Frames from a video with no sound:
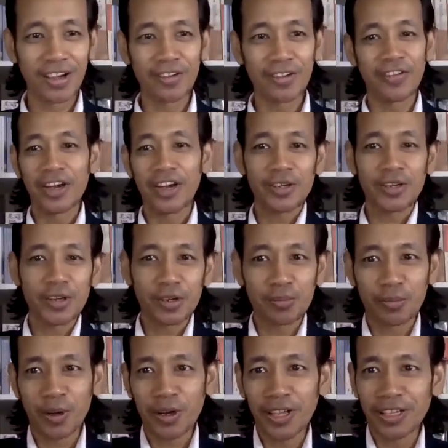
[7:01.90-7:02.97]
A very
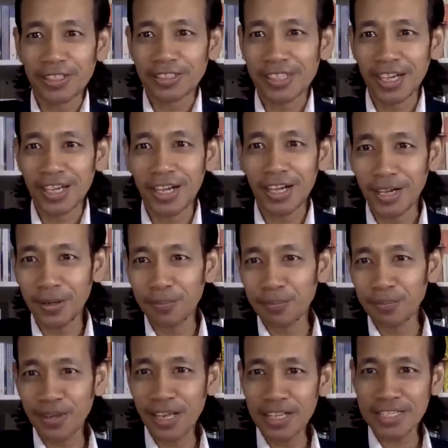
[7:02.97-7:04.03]
good morning.
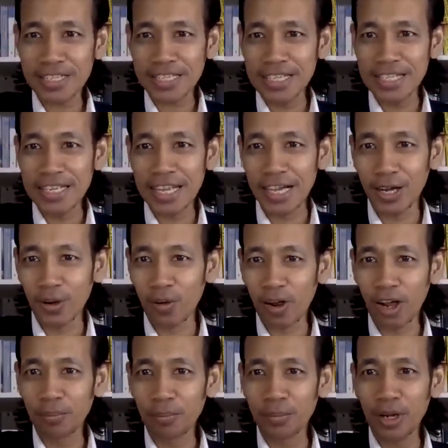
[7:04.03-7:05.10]
Um, let's see
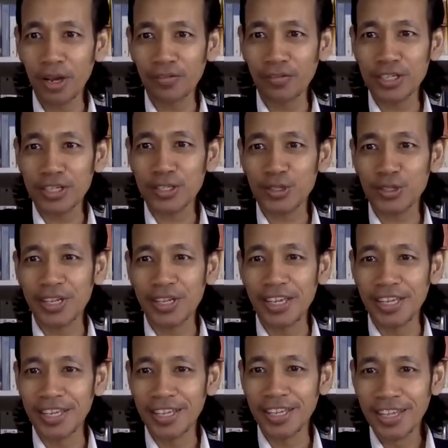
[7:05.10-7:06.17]
now, how many of us
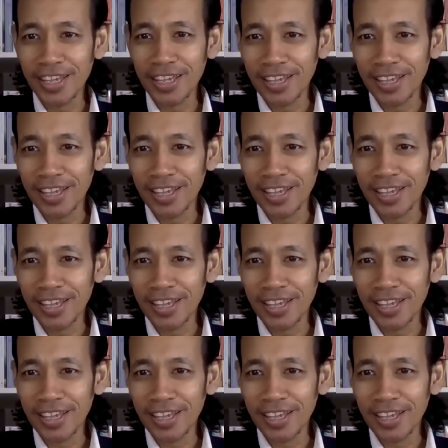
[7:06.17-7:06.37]
today?